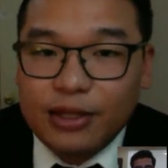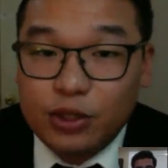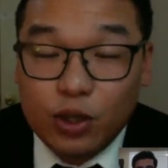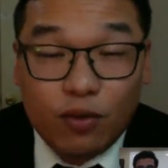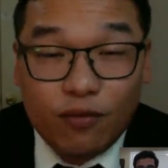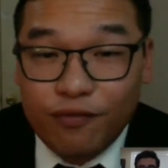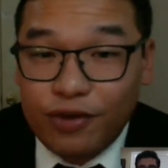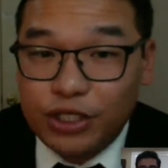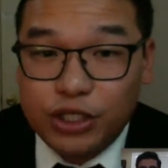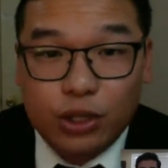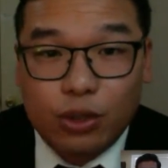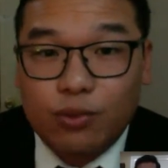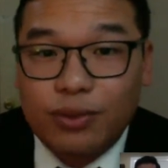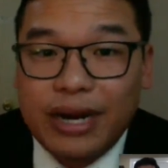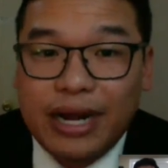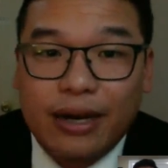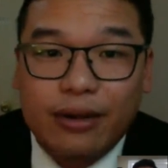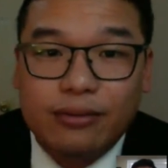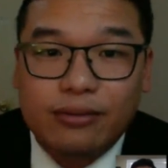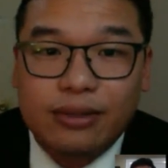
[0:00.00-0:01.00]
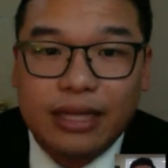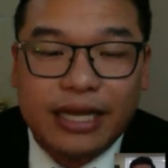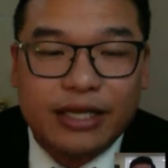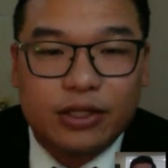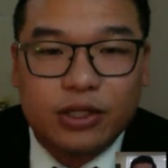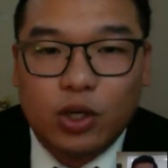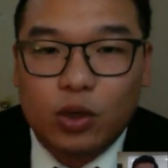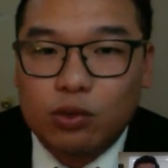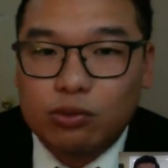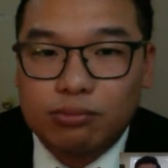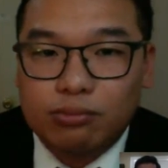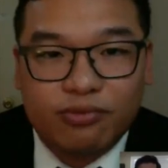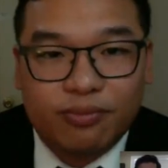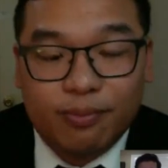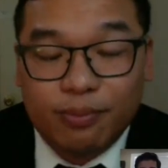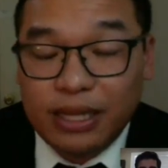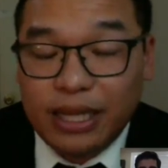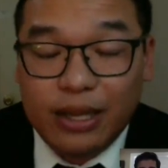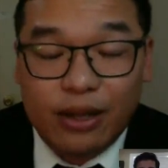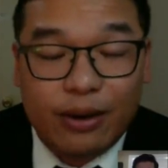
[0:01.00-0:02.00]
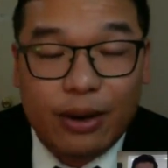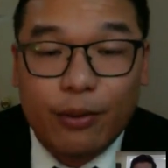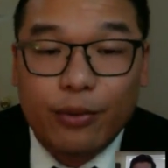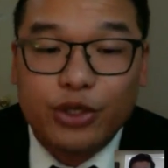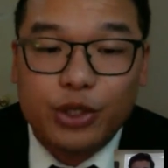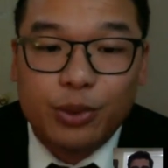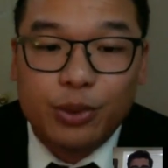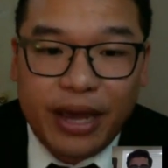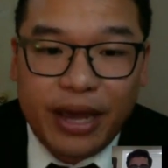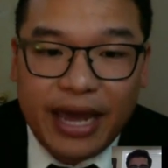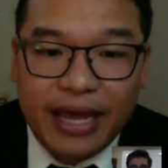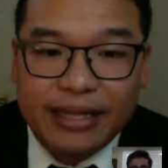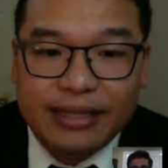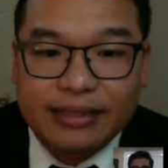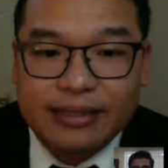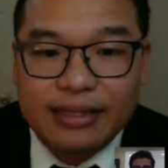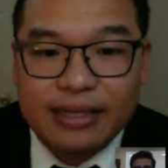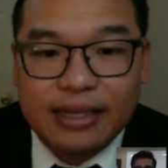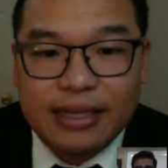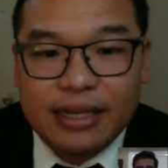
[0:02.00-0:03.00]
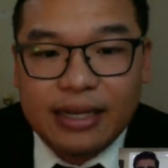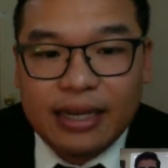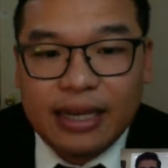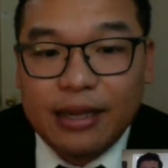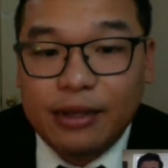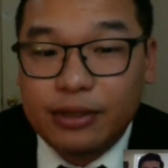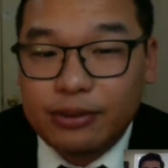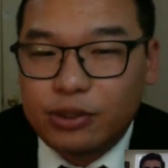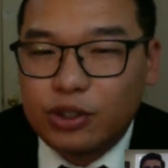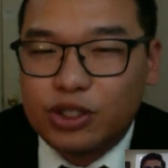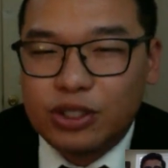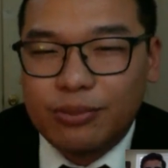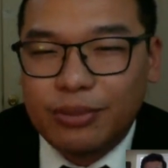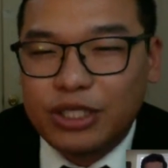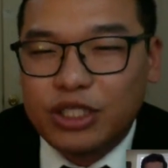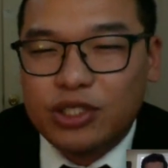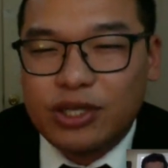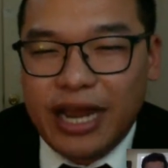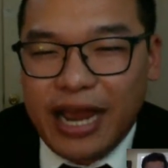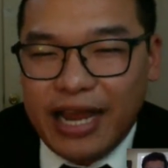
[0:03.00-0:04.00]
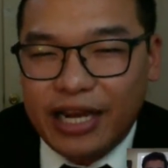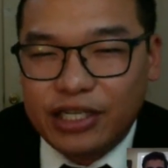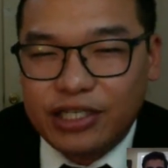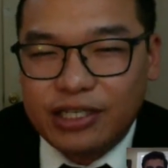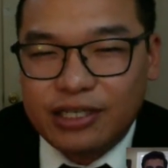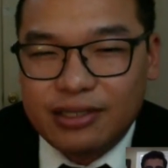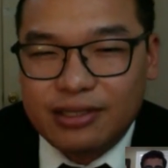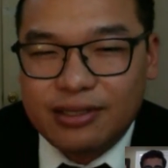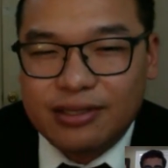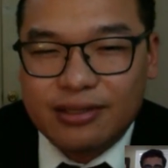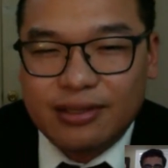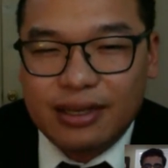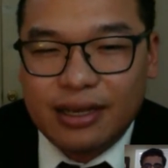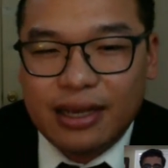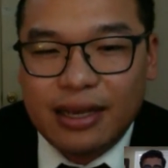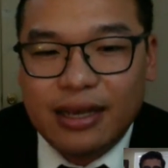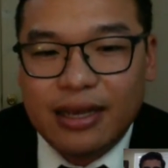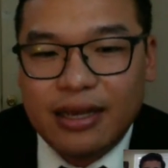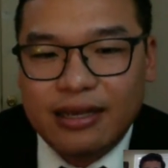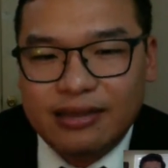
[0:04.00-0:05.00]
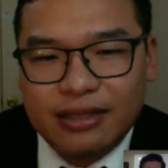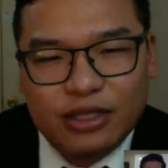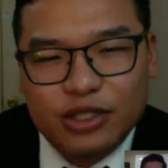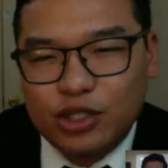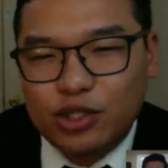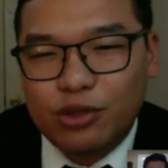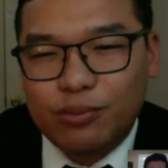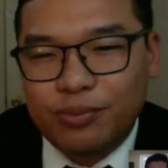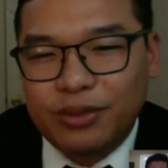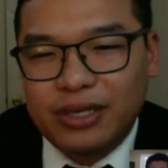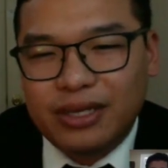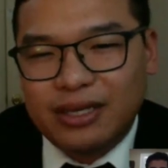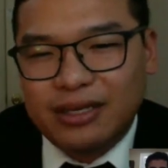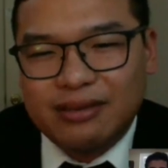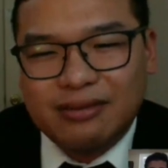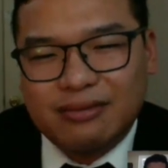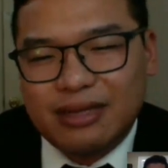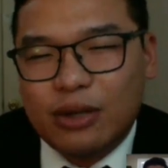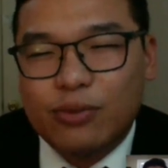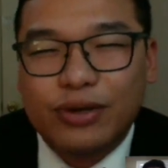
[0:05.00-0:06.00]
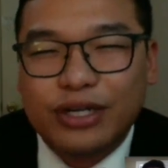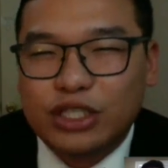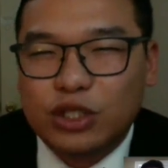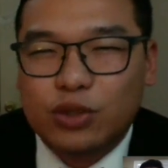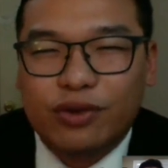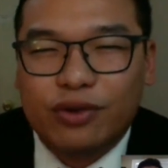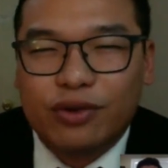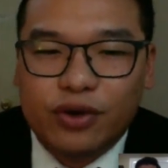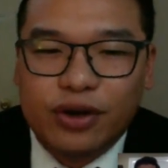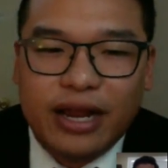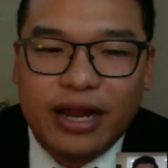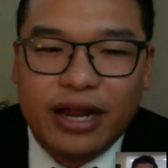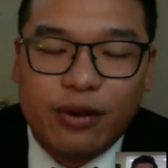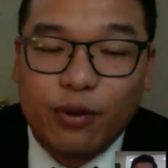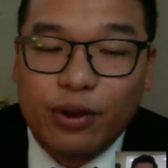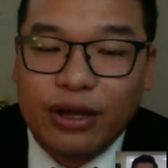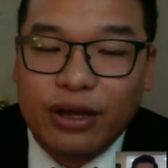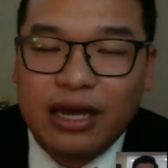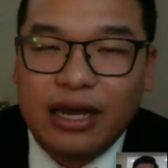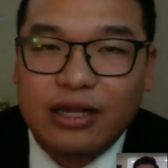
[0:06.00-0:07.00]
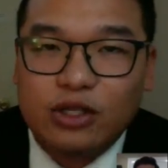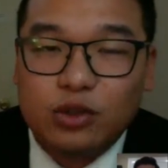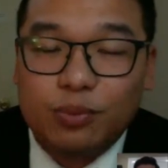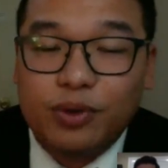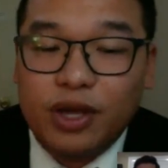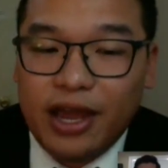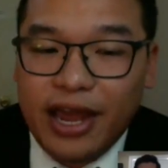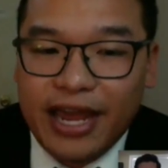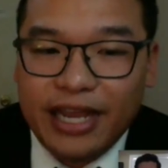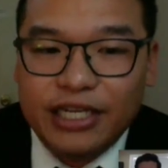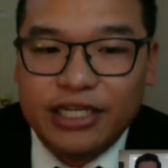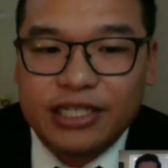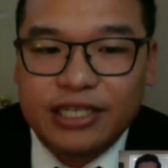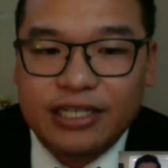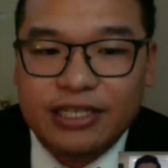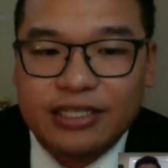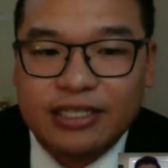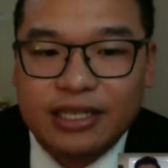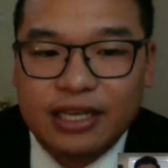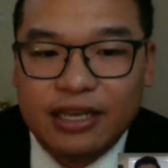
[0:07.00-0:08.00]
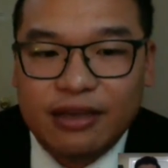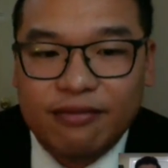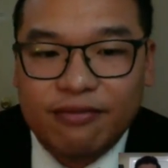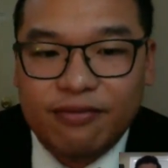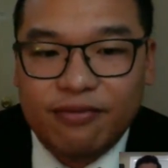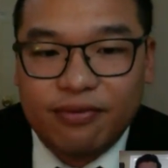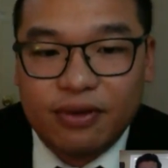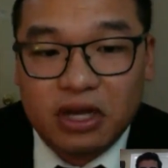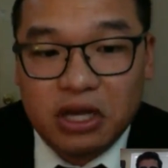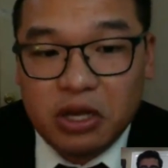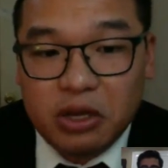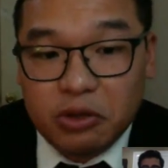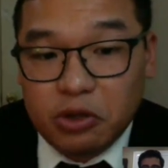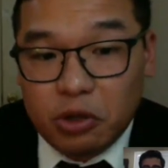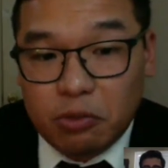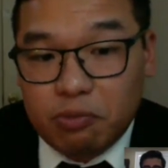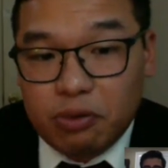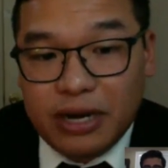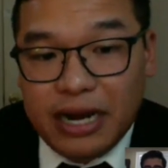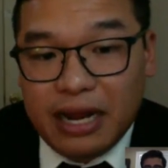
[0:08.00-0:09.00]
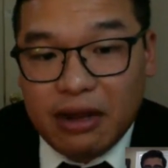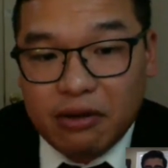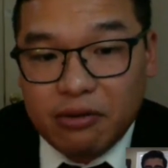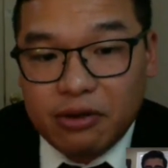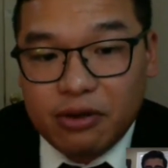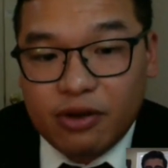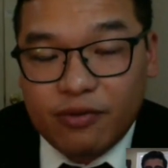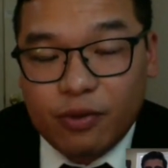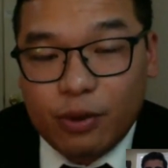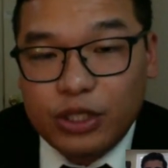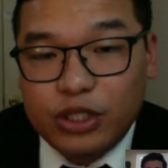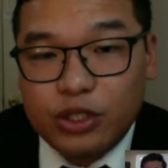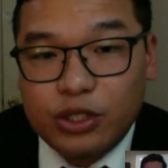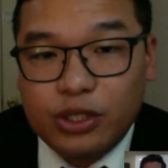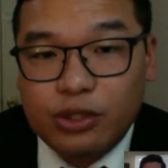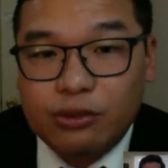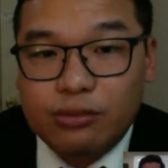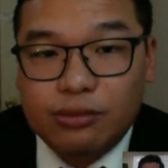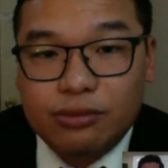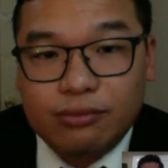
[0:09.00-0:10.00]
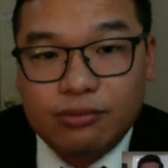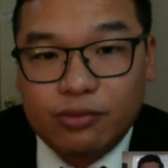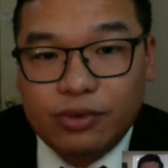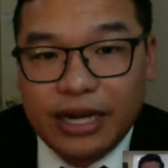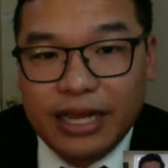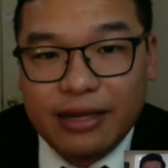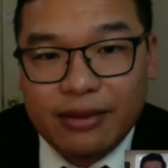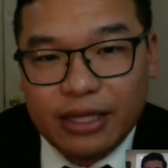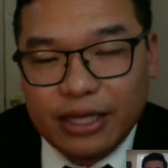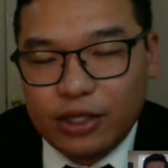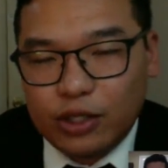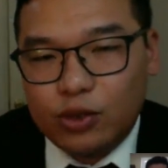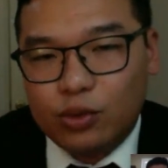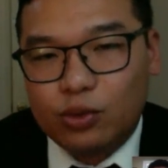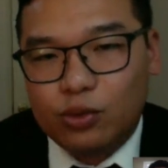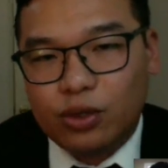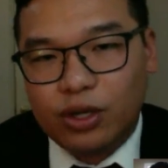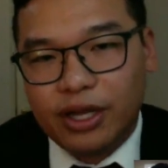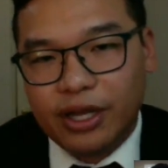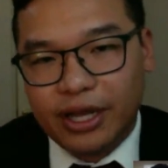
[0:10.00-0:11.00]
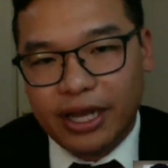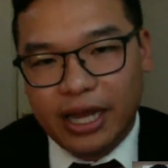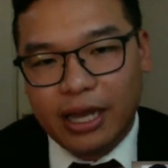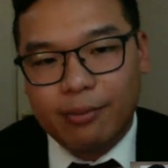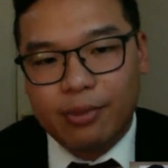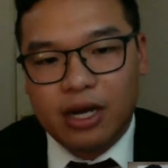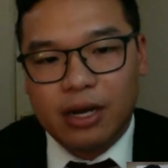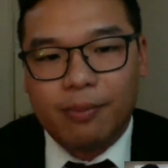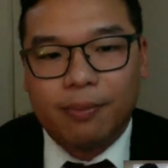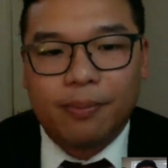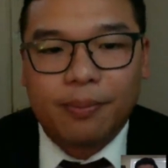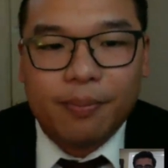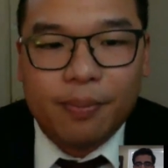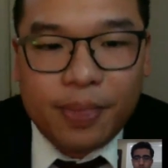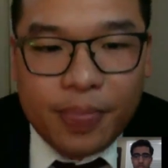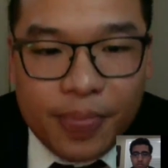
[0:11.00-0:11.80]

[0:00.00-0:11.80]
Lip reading: Don't fidget around, don't play around with your pen. It usually means you're anxious. And it shouldn't be a reason if you're to be anxious if you're proud of what you do, right? Like you came up